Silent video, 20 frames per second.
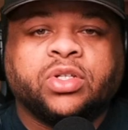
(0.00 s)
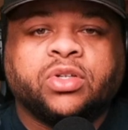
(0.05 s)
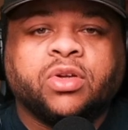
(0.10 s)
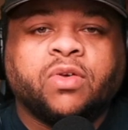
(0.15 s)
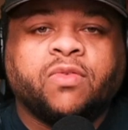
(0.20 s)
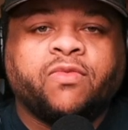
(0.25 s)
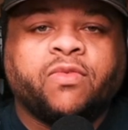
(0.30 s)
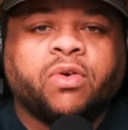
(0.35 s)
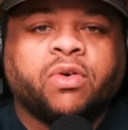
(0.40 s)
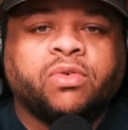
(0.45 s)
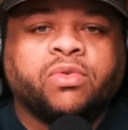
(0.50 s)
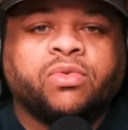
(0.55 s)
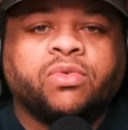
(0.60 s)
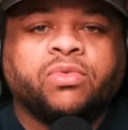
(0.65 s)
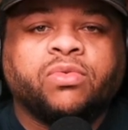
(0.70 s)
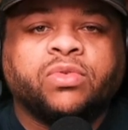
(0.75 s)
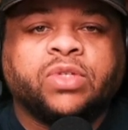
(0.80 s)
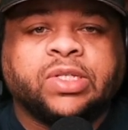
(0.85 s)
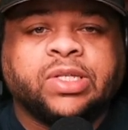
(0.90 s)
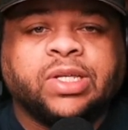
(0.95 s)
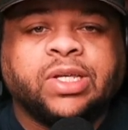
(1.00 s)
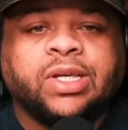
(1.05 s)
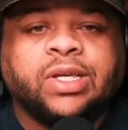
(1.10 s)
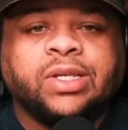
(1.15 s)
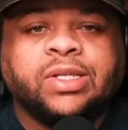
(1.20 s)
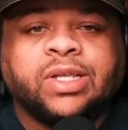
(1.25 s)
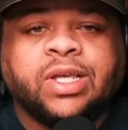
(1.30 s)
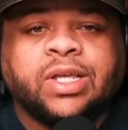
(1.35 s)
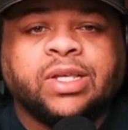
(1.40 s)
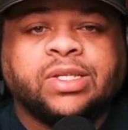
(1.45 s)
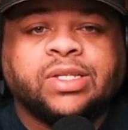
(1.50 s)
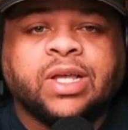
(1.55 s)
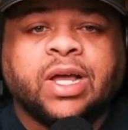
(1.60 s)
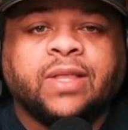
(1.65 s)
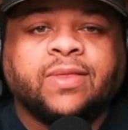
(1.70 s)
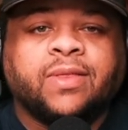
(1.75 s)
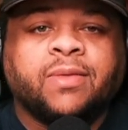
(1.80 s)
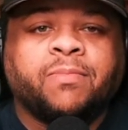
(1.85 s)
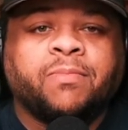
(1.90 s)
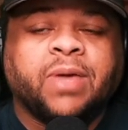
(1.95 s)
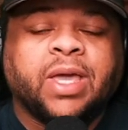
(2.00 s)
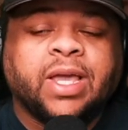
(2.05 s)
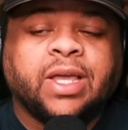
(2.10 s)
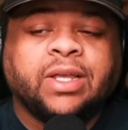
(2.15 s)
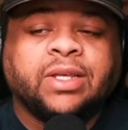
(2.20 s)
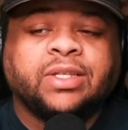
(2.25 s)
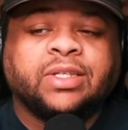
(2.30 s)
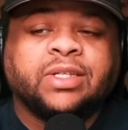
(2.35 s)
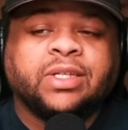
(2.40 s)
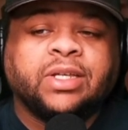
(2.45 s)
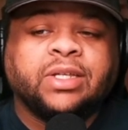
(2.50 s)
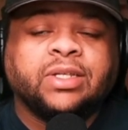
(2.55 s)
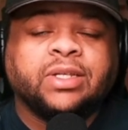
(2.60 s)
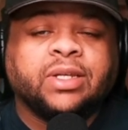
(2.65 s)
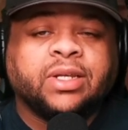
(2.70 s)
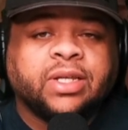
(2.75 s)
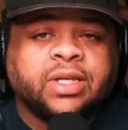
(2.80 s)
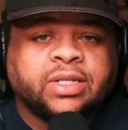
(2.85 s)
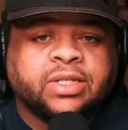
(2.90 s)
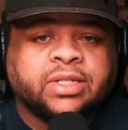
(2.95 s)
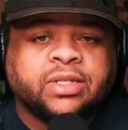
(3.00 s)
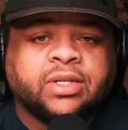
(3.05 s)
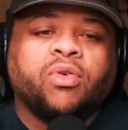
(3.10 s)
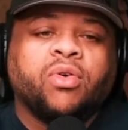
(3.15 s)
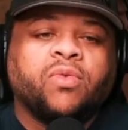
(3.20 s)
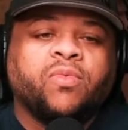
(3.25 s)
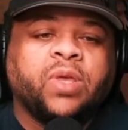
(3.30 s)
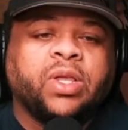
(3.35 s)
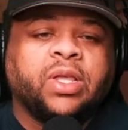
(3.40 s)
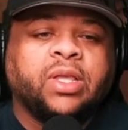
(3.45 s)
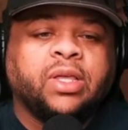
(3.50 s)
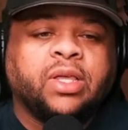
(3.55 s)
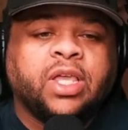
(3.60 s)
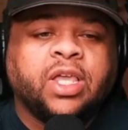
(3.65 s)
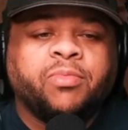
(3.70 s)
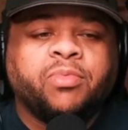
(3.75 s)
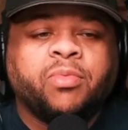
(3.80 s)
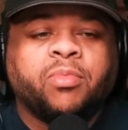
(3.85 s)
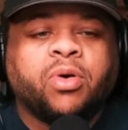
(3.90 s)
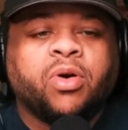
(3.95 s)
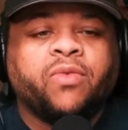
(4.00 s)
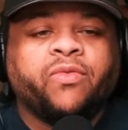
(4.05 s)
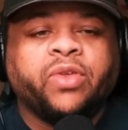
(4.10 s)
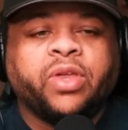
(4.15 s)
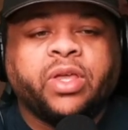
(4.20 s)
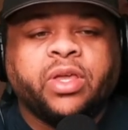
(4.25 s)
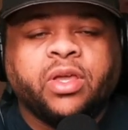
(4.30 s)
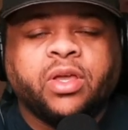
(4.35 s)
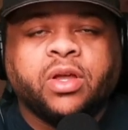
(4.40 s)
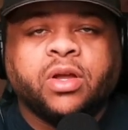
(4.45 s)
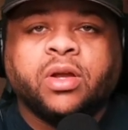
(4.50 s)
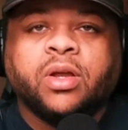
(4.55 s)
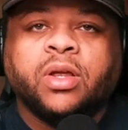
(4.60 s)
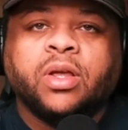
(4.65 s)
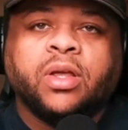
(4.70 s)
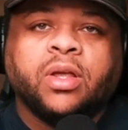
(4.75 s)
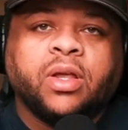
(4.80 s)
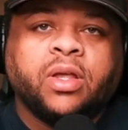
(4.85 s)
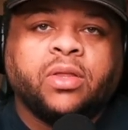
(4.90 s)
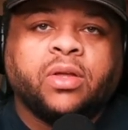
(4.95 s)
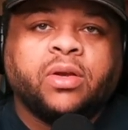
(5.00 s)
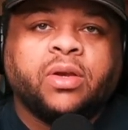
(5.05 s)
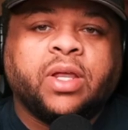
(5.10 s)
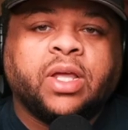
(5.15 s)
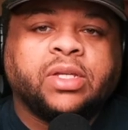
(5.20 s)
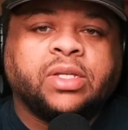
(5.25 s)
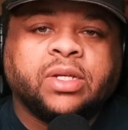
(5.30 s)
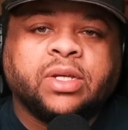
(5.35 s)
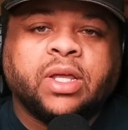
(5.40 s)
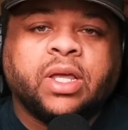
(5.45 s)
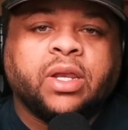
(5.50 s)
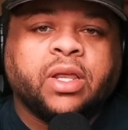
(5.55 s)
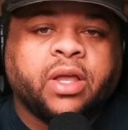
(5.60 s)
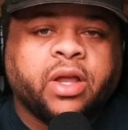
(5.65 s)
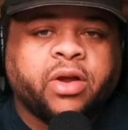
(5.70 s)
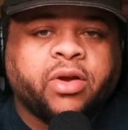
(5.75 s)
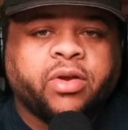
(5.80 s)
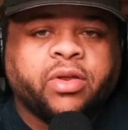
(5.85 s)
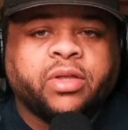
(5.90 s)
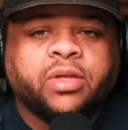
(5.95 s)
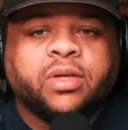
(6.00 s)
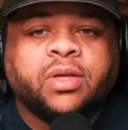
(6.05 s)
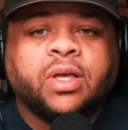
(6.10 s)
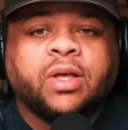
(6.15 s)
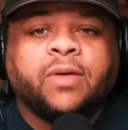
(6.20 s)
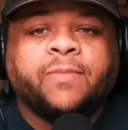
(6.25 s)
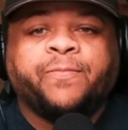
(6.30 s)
show vertical scenes inside the main scene list, or we can keep them over here in their designated area.